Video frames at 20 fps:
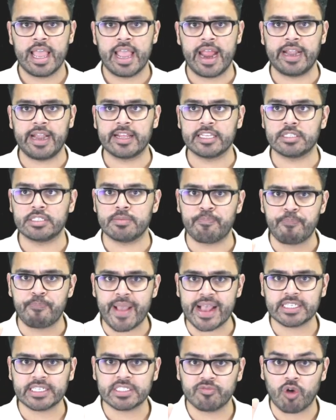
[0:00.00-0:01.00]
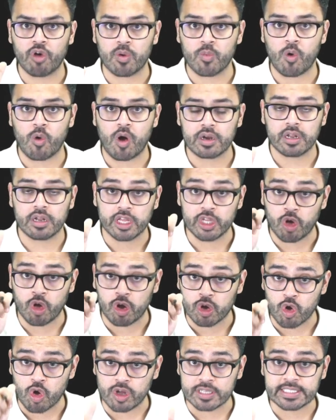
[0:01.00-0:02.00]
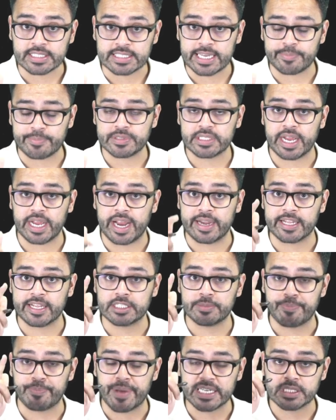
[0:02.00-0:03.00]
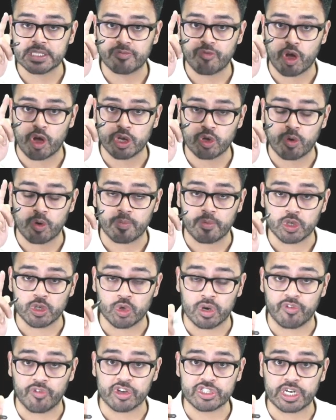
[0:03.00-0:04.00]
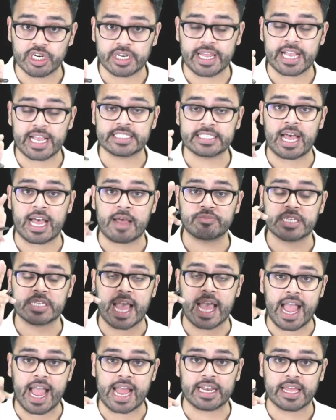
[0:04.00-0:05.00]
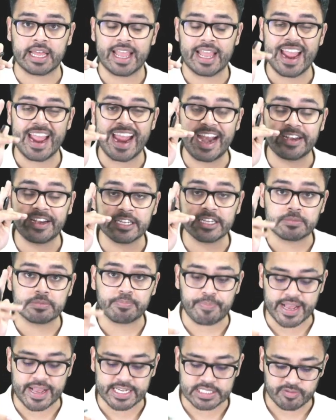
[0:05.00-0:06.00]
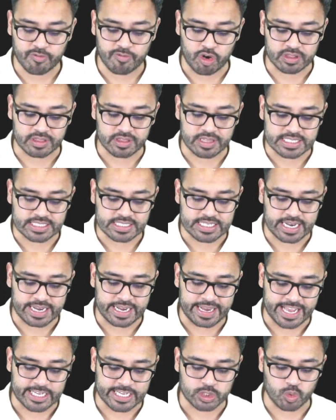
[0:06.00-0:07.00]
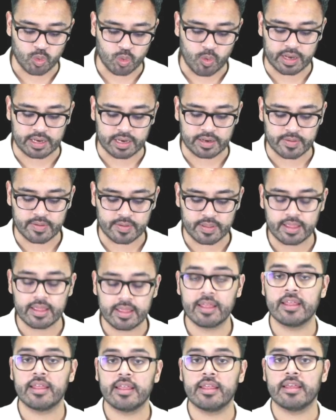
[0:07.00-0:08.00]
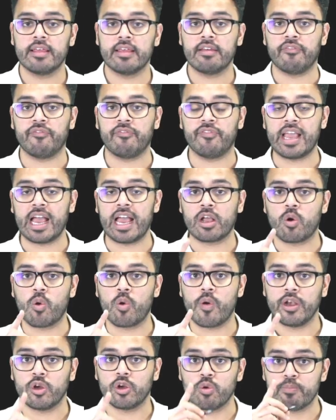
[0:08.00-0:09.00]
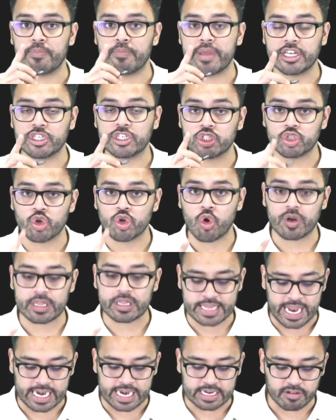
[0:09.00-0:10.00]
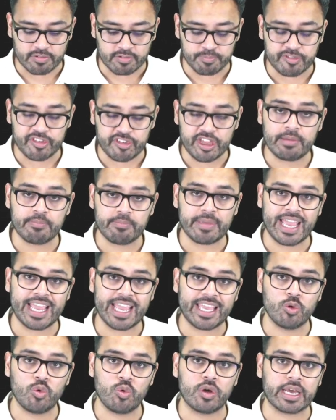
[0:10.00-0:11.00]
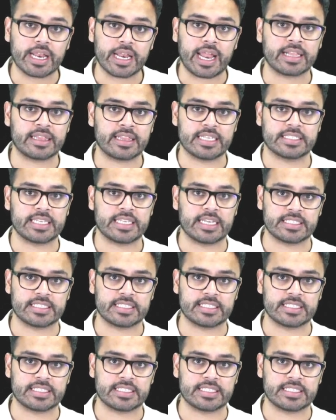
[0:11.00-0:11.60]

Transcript: it is best for what your concepts it is best for your university exams and it is best for this next one we are going to make sure that we make you crack this